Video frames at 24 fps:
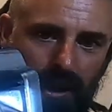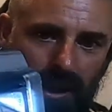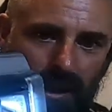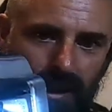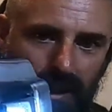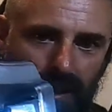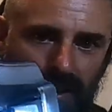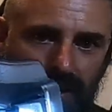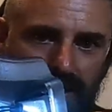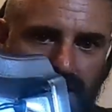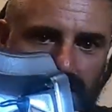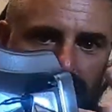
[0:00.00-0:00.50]

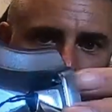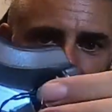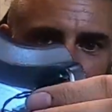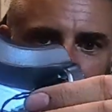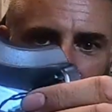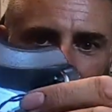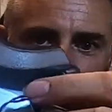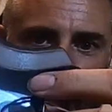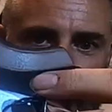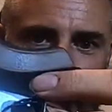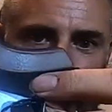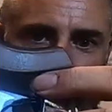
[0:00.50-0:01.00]
buckets in
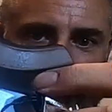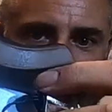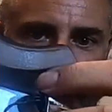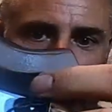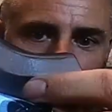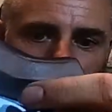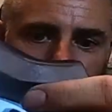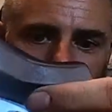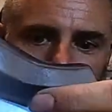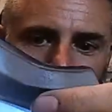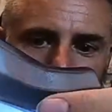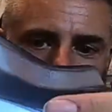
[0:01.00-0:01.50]
there
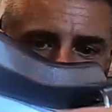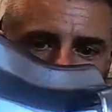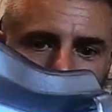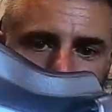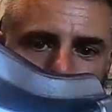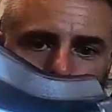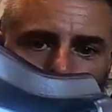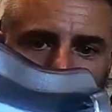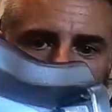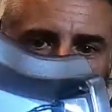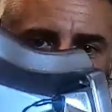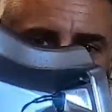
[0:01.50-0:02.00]
already, all
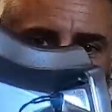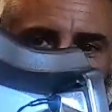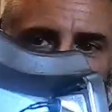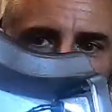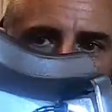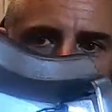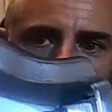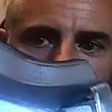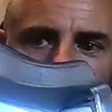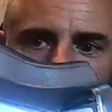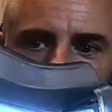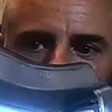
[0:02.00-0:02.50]
wired
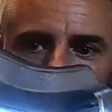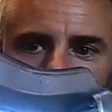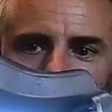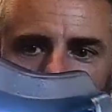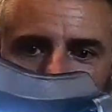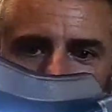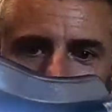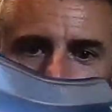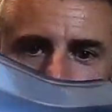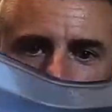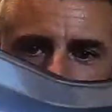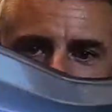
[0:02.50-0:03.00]
up,
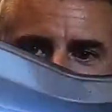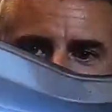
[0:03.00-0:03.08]
ready